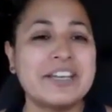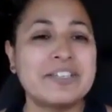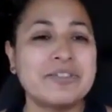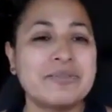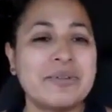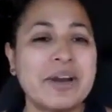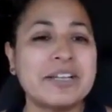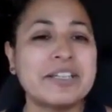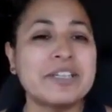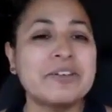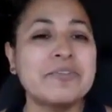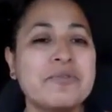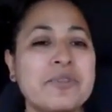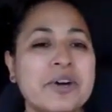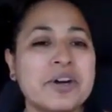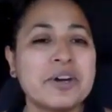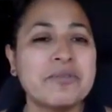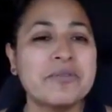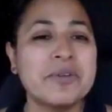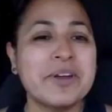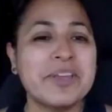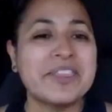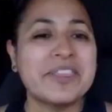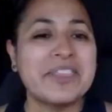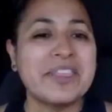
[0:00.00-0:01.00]
directly
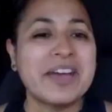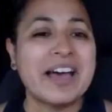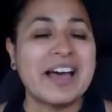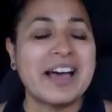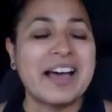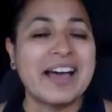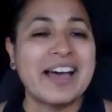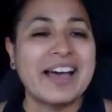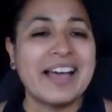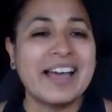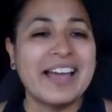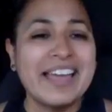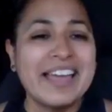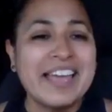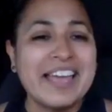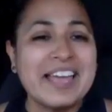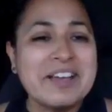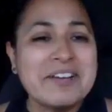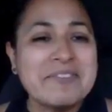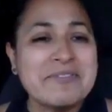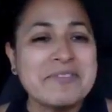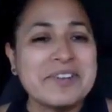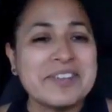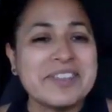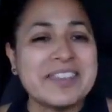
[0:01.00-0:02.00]
work with
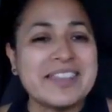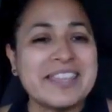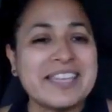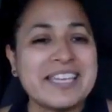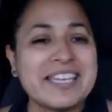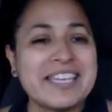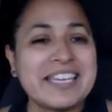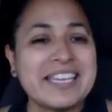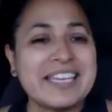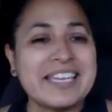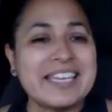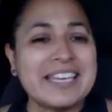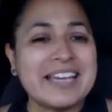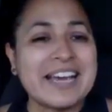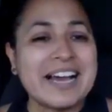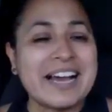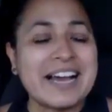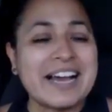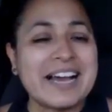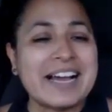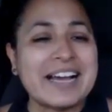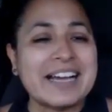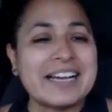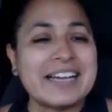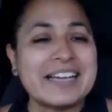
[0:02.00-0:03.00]
the
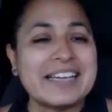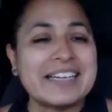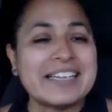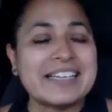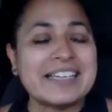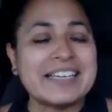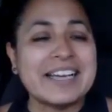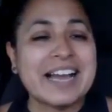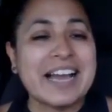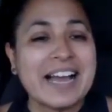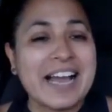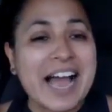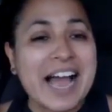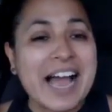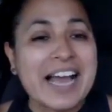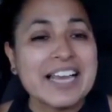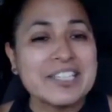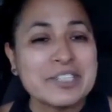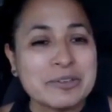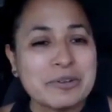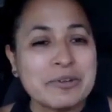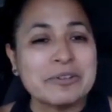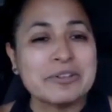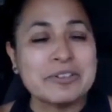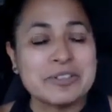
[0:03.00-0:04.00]

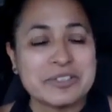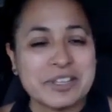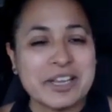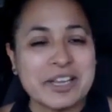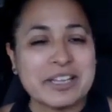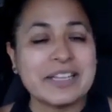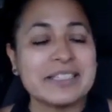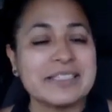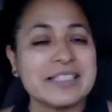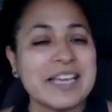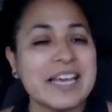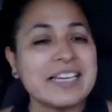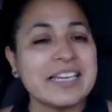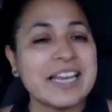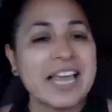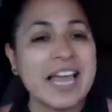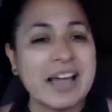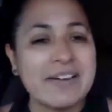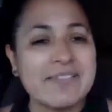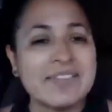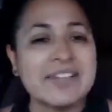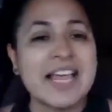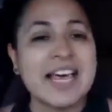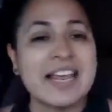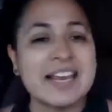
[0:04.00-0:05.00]
high schoolers there that tend to
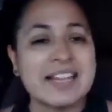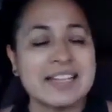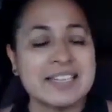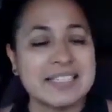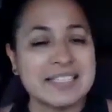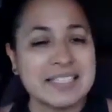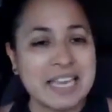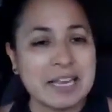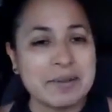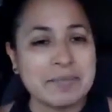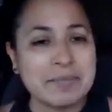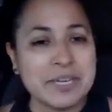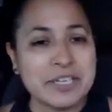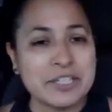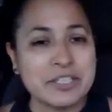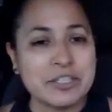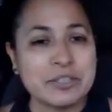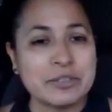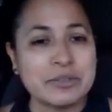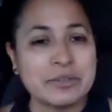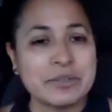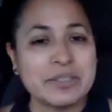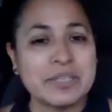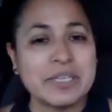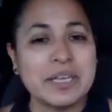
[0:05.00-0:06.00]
have a lot of the same
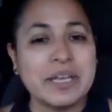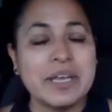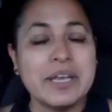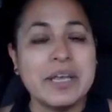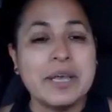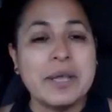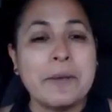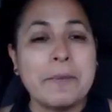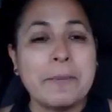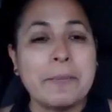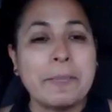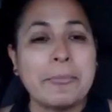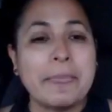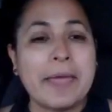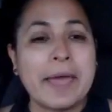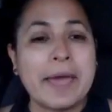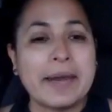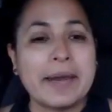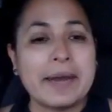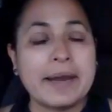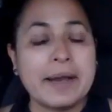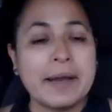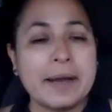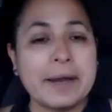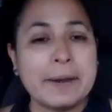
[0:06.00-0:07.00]
issues
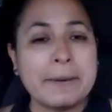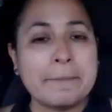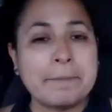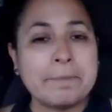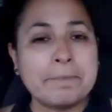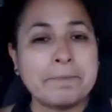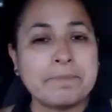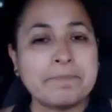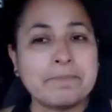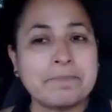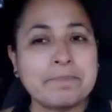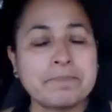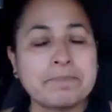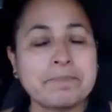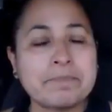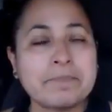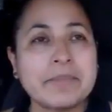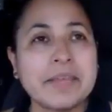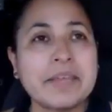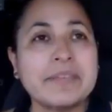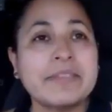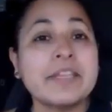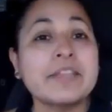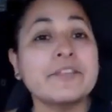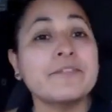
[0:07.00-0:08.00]
that
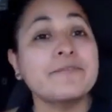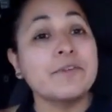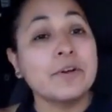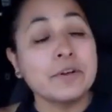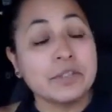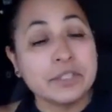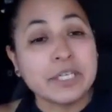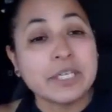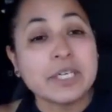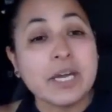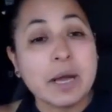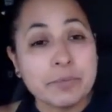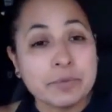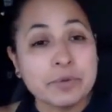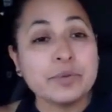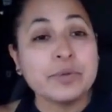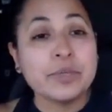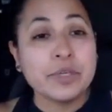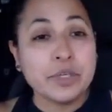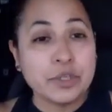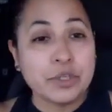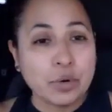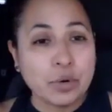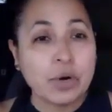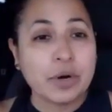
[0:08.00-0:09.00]
the folks that come through
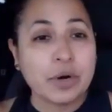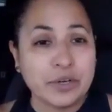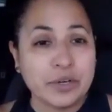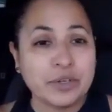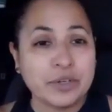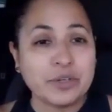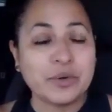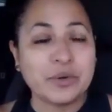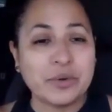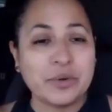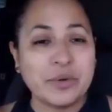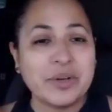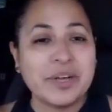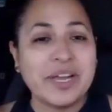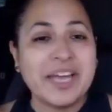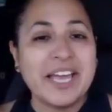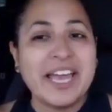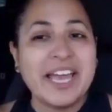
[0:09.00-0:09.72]
the door do.